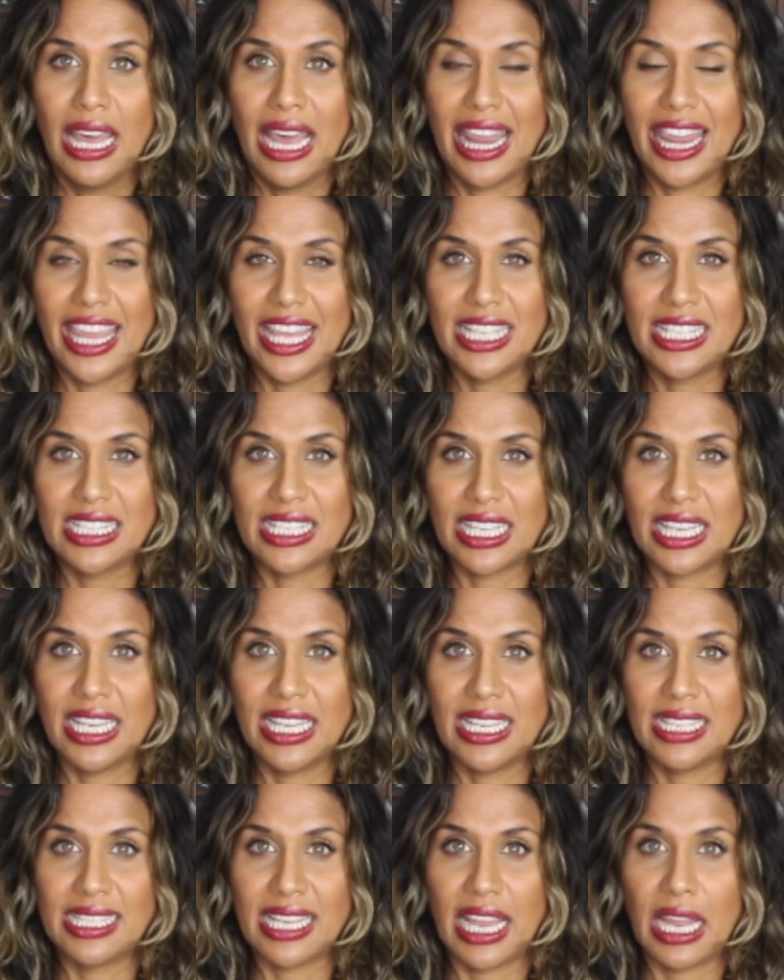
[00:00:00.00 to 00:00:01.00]
This
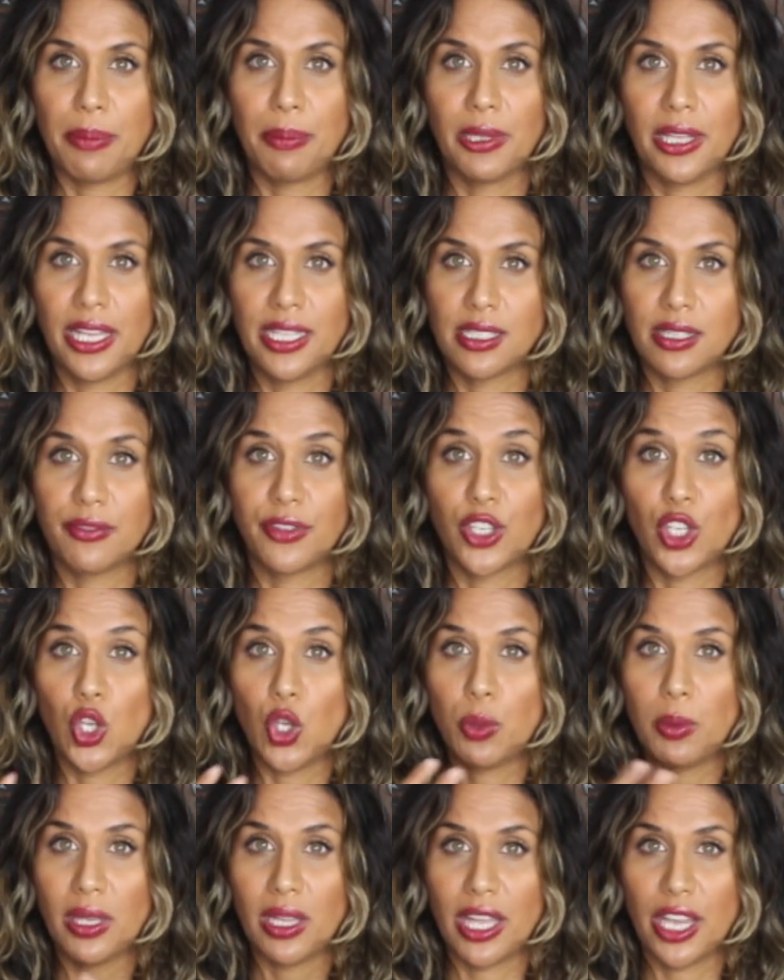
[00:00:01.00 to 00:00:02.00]
is a place of
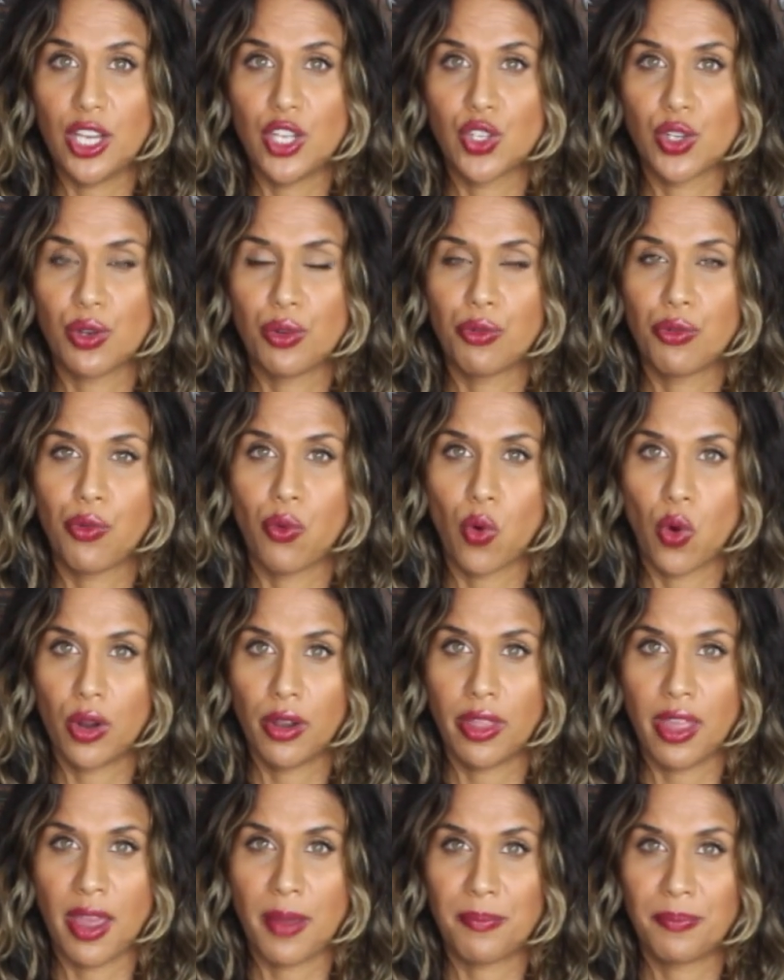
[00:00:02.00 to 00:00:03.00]
accumulation
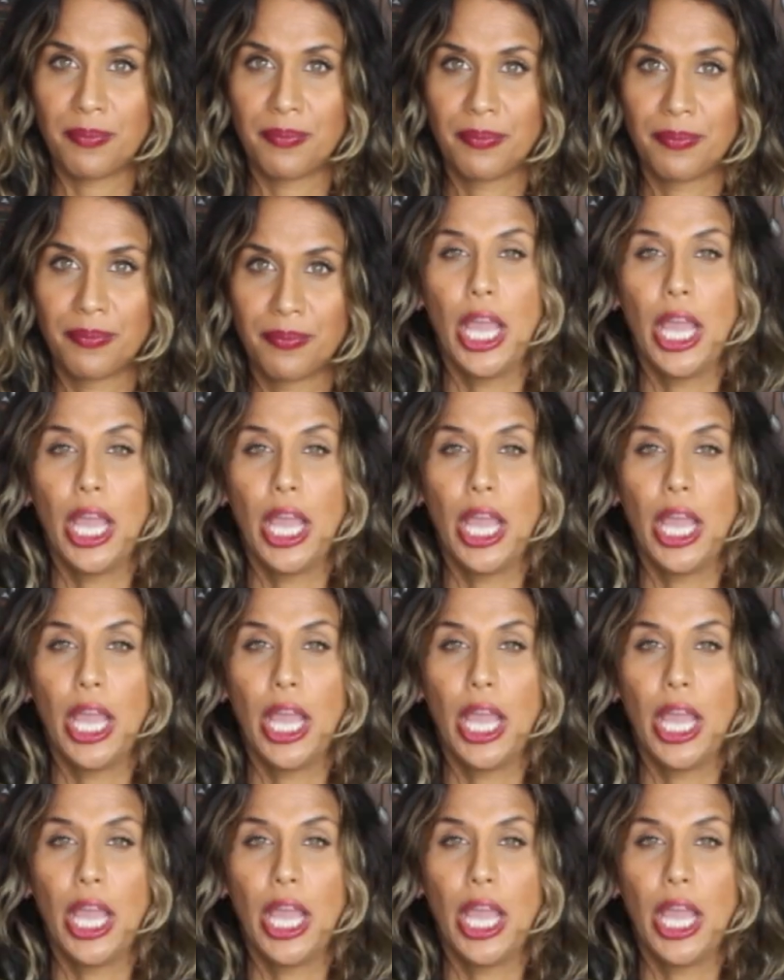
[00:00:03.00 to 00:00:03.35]
for them.